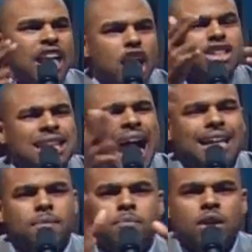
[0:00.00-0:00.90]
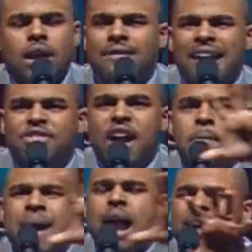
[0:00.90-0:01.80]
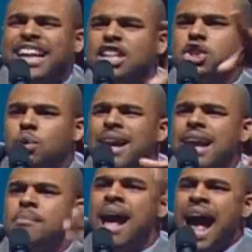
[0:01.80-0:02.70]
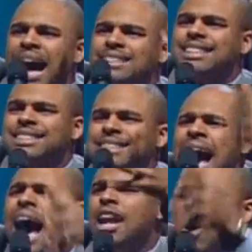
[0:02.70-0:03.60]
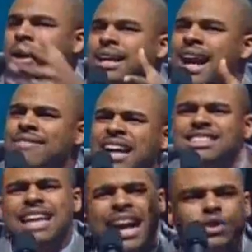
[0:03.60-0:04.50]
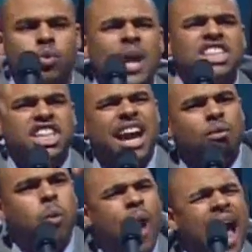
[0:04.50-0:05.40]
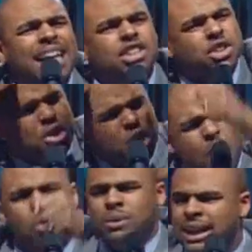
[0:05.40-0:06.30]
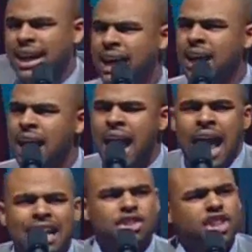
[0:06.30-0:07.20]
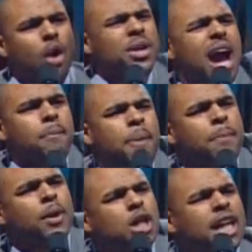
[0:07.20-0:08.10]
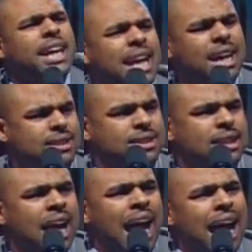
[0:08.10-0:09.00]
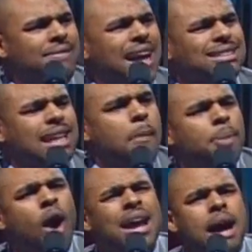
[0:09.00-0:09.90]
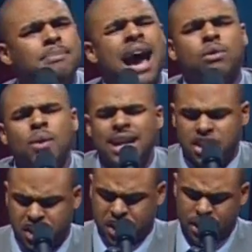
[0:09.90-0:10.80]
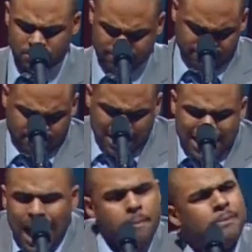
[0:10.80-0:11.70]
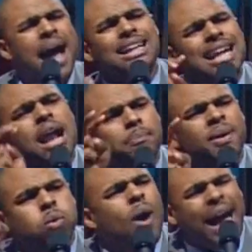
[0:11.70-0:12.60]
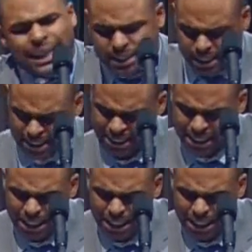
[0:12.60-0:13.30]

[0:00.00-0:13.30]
It looks like that the American dream has a sign on it that says rich and white only. And so young people look at us and they say, boy, I'm not rich. I might not be white.